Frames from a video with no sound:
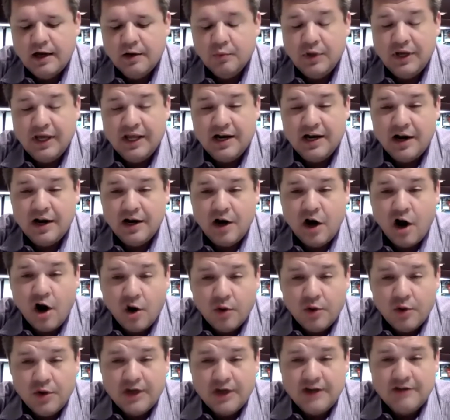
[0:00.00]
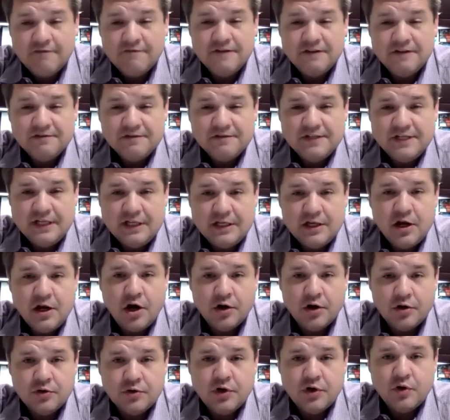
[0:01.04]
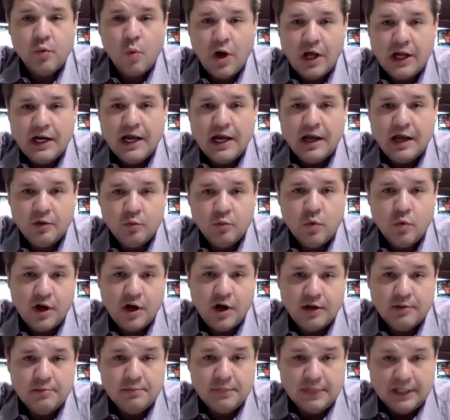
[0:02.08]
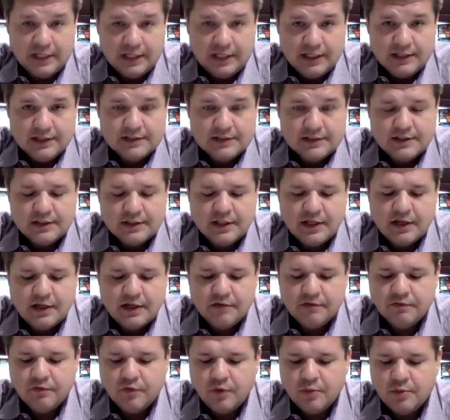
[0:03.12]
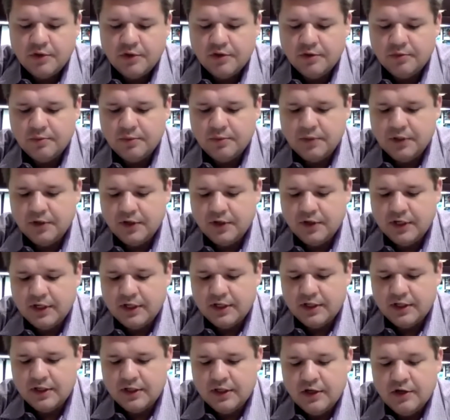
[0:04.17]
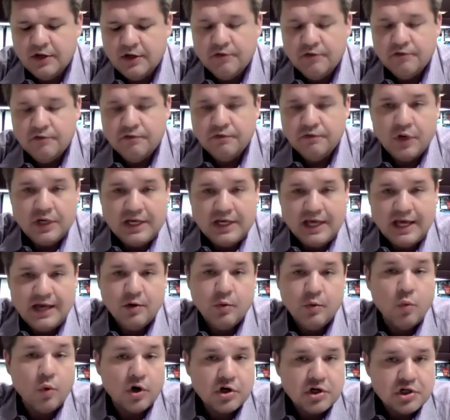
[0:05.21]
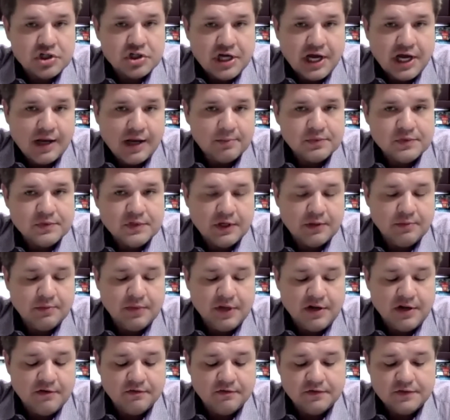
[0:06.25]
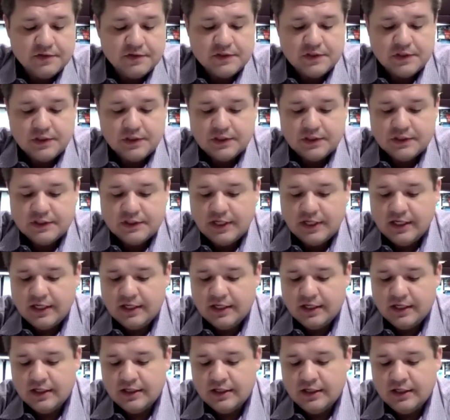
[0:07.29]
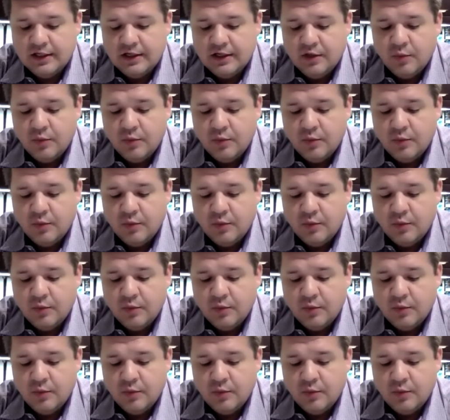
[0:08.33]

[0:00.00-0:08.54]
We had already 1,500 one-on-one meetings in that 4-month period. 48 workshops had been facilitated.